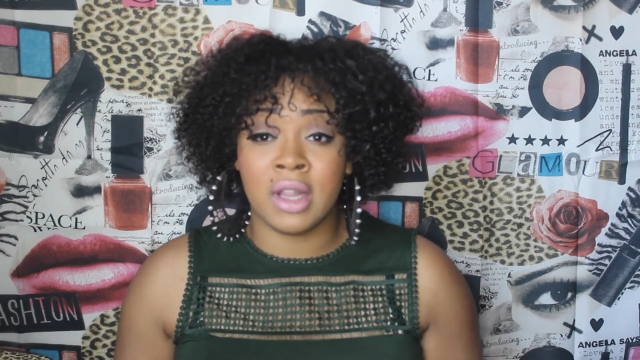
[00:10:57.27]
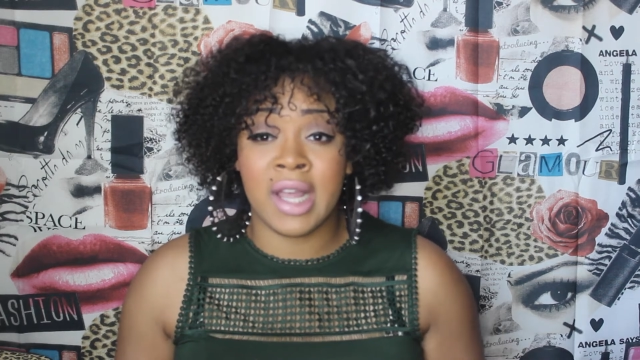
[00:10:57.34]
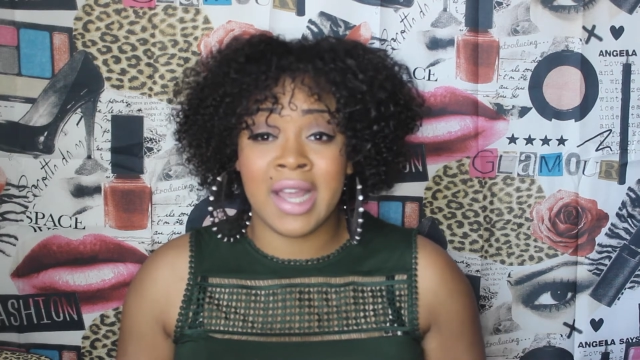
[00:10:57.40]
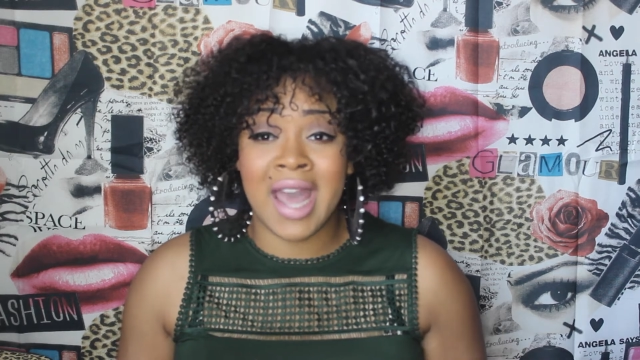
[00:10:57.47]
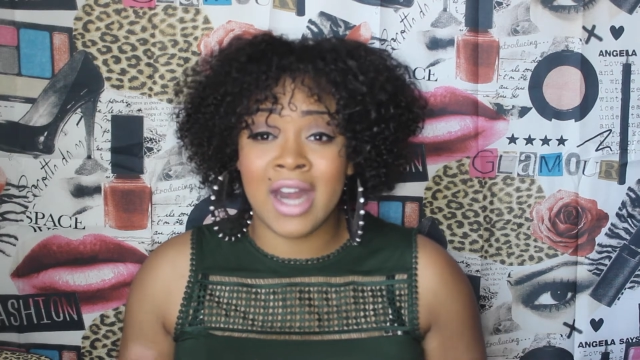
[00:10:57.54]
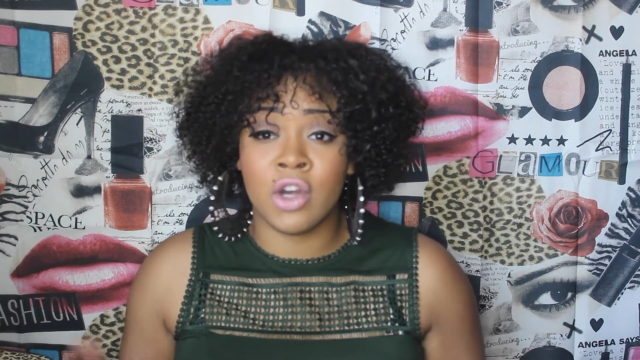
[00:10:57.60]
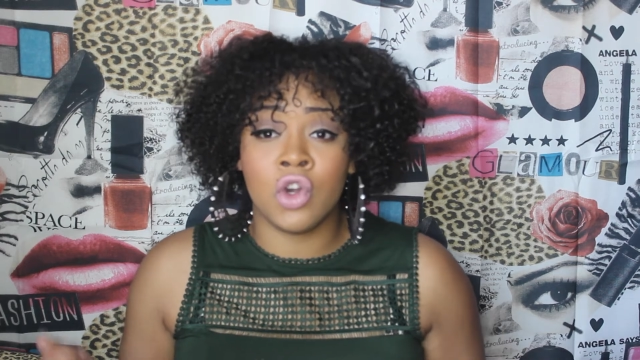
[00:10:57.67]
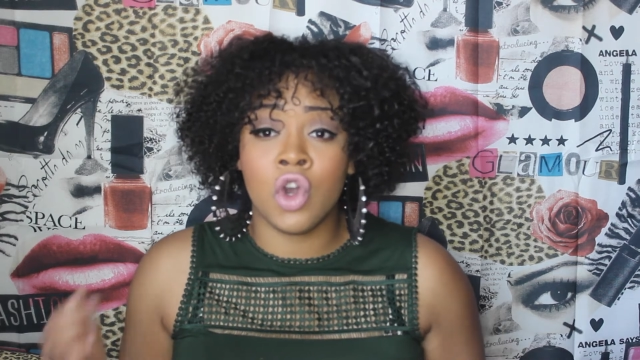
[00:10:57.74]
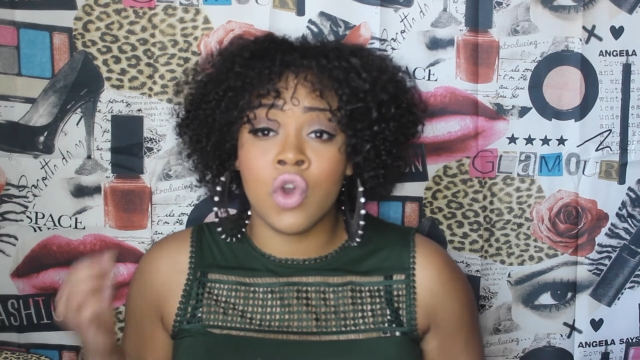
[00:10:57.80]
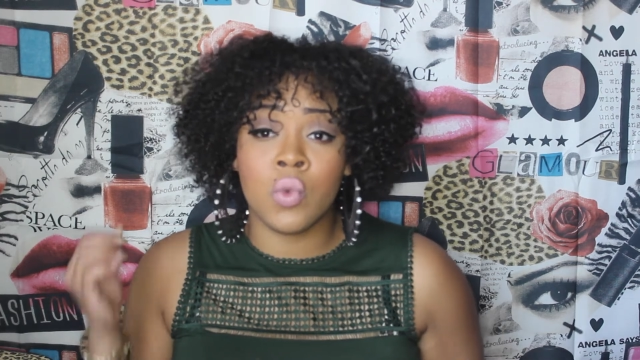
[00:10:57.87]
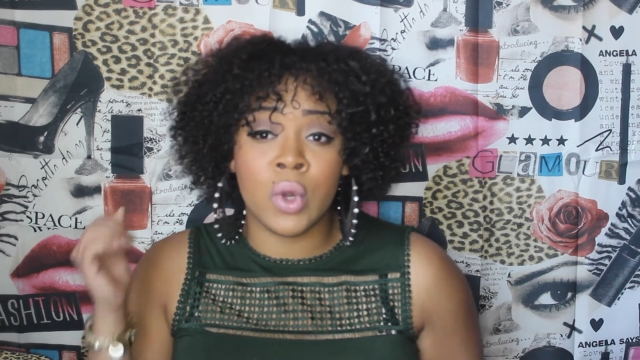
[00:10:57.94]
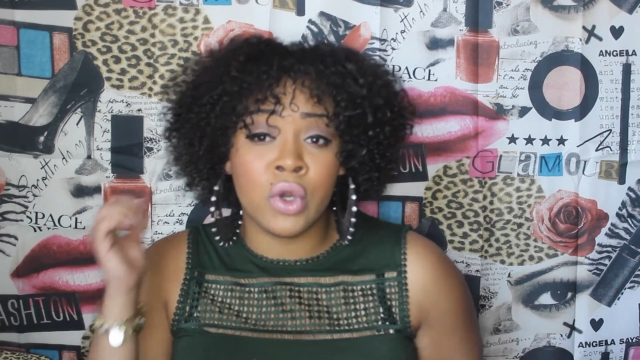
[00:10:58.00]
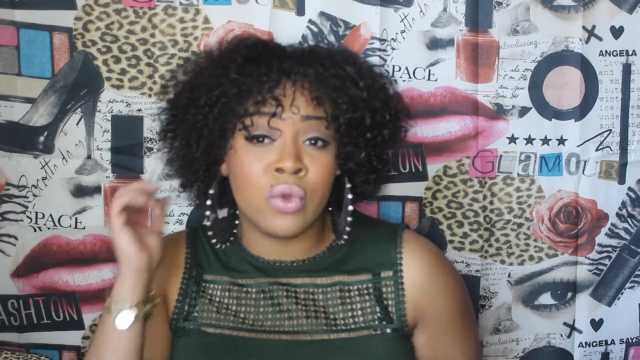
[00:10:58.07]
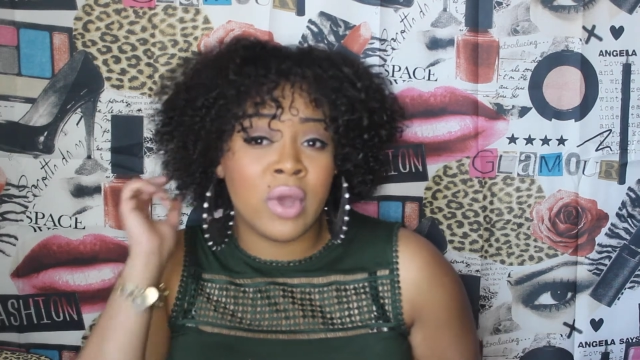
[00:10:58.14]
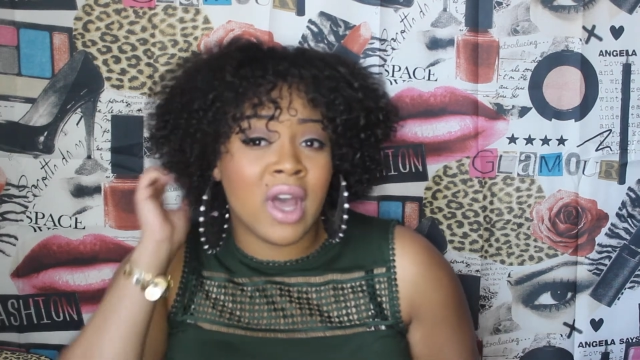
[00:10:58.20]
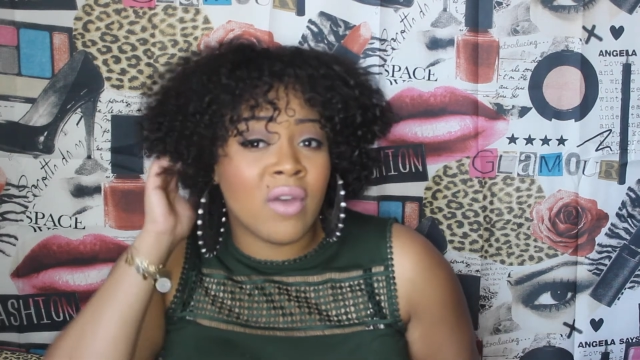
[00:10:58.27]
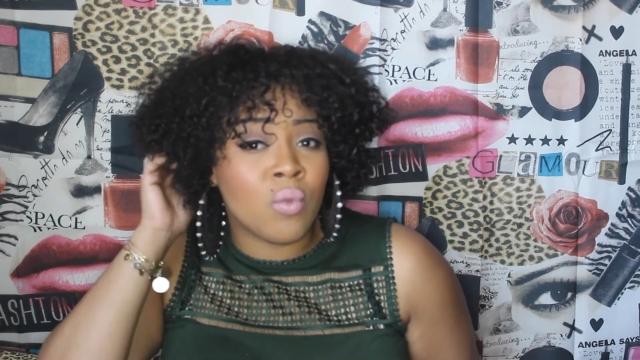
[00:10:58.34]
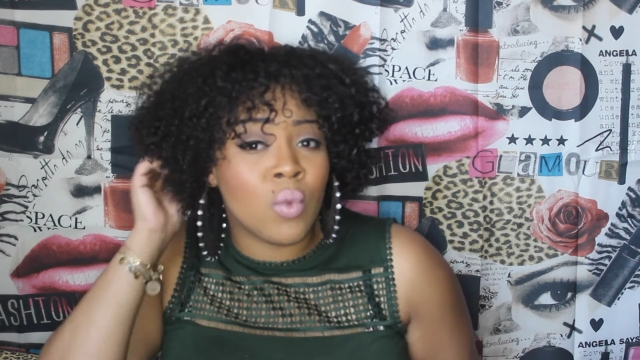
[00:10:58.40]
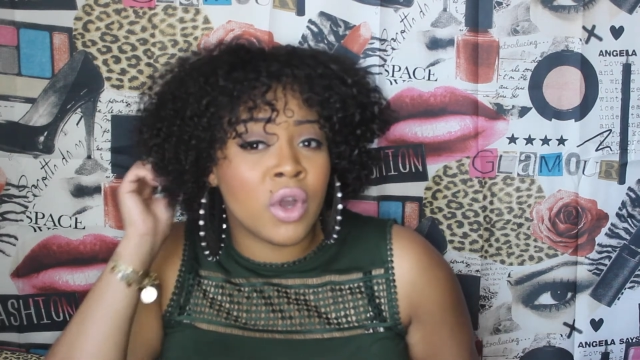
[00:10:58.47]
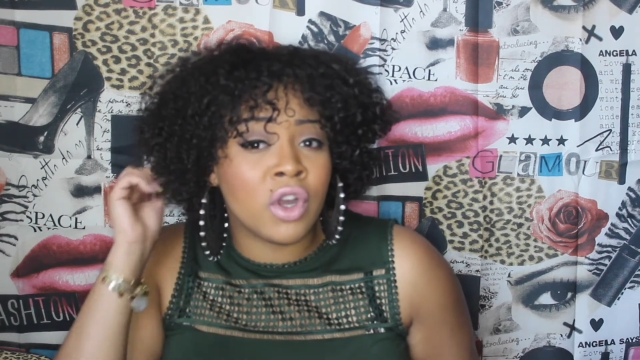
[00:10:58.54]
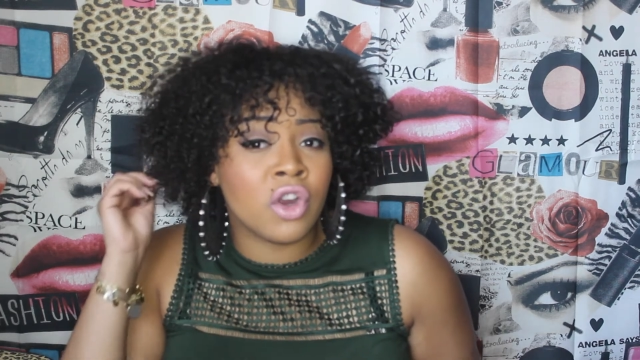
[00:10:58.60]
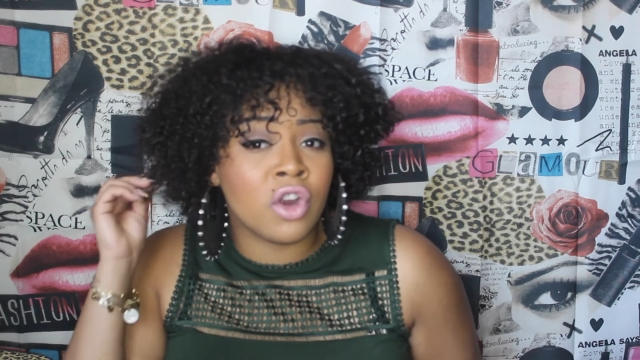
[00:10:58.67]
Like, out of nowhere, you can have
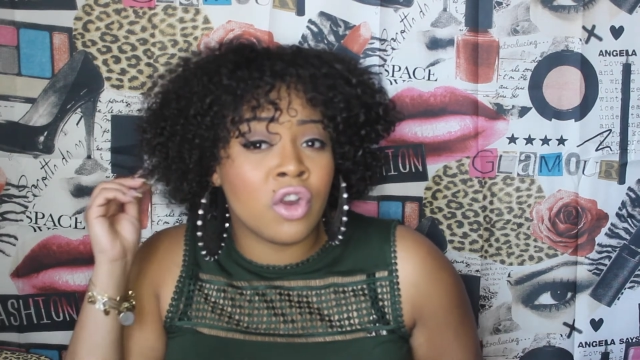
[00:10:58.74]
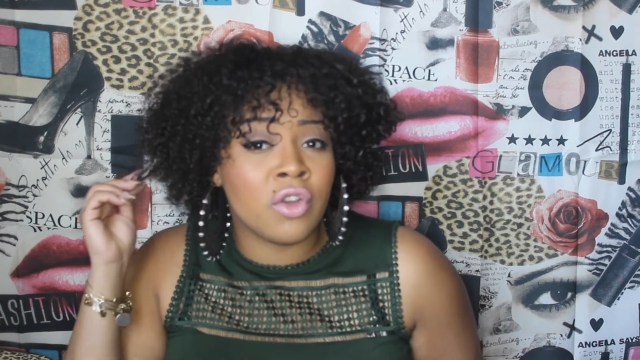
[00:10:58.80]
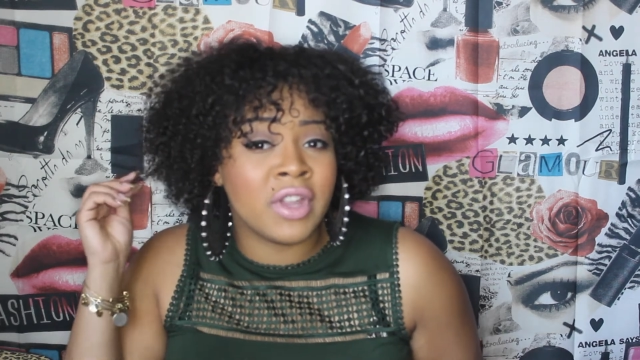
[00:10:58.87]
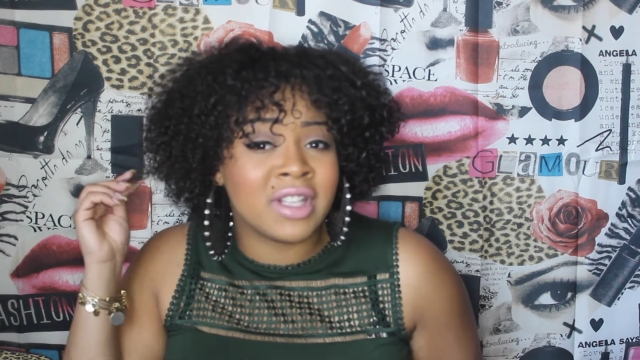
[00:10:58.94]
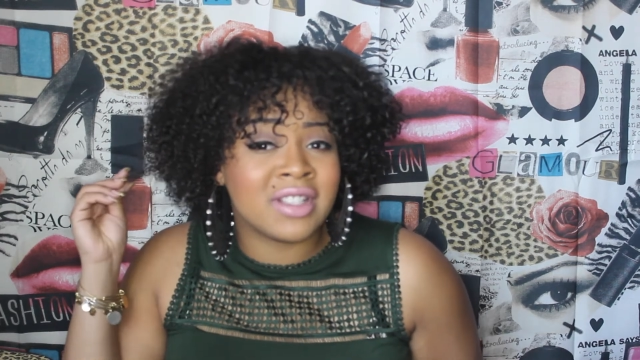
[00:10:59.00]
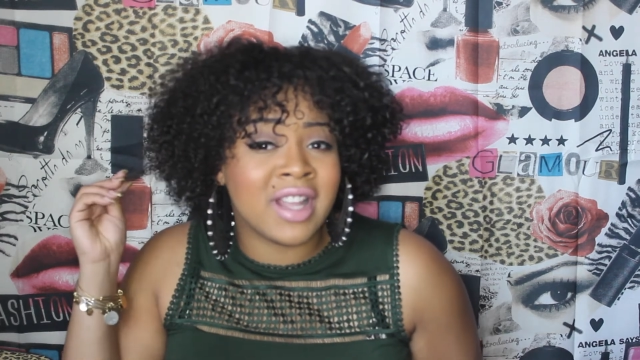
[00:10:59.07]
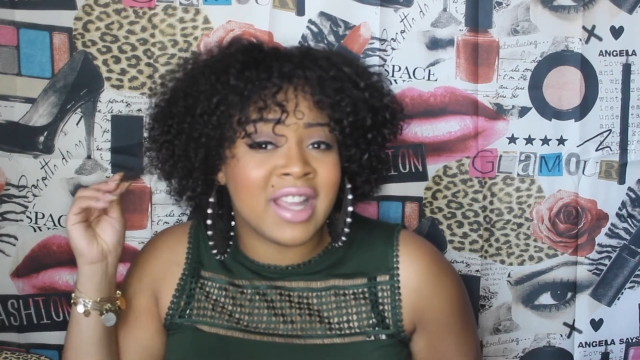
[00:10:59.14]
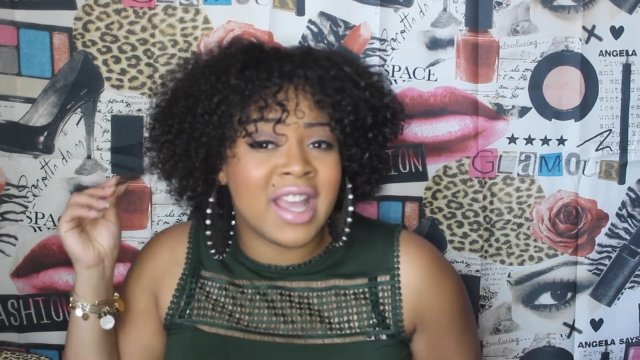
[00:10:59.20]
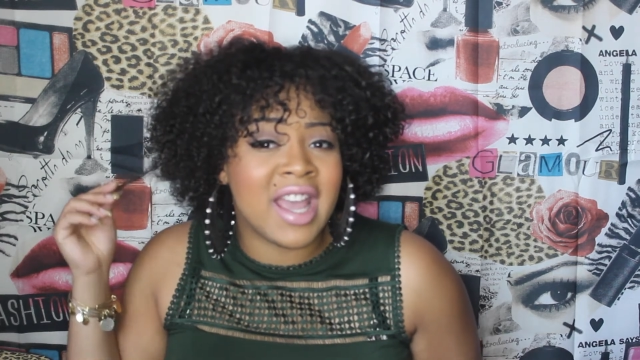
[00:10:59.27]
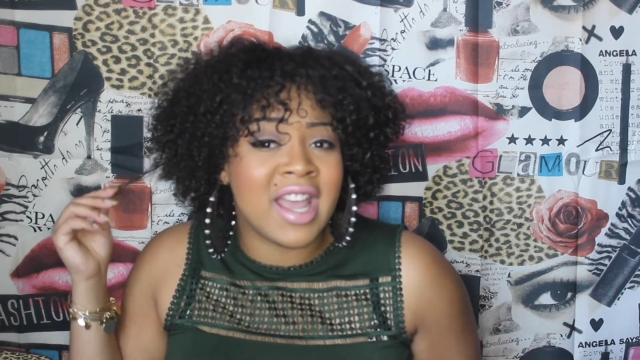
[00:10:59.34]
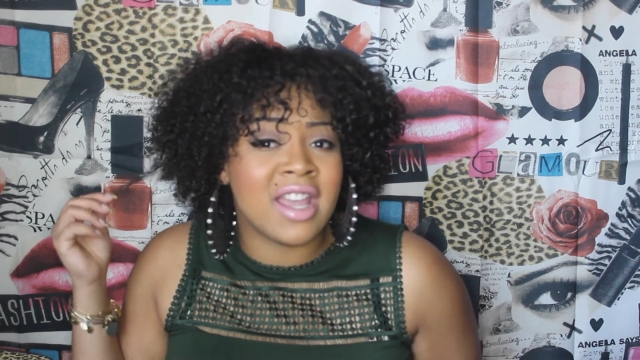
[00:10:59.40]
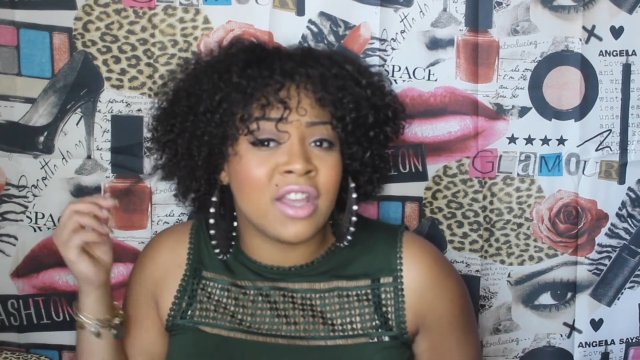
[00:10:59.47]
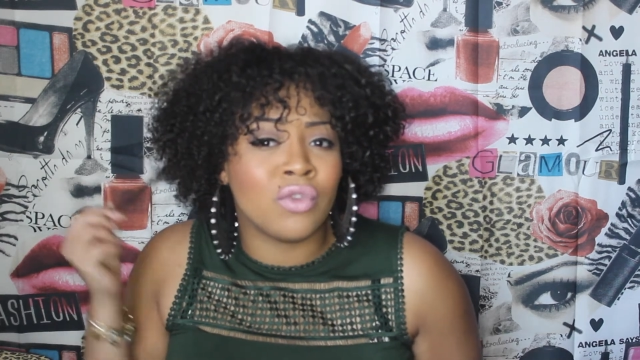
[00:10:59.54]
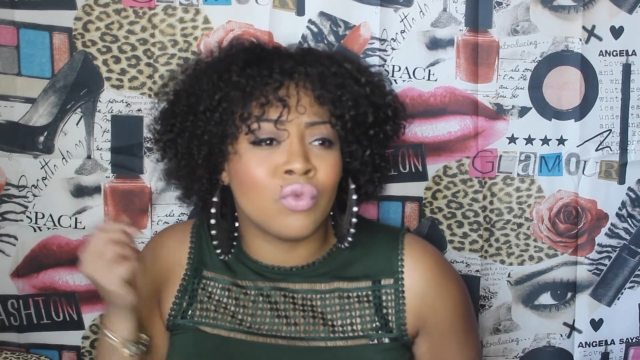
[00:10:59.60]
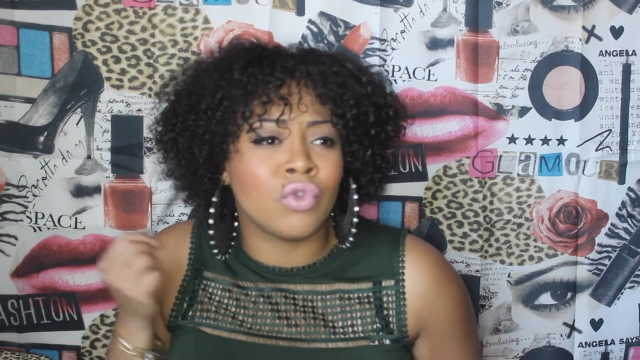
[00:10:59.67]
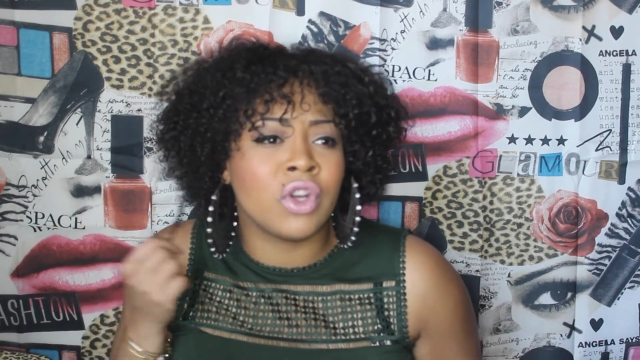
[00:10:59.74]
one curl that's like hanging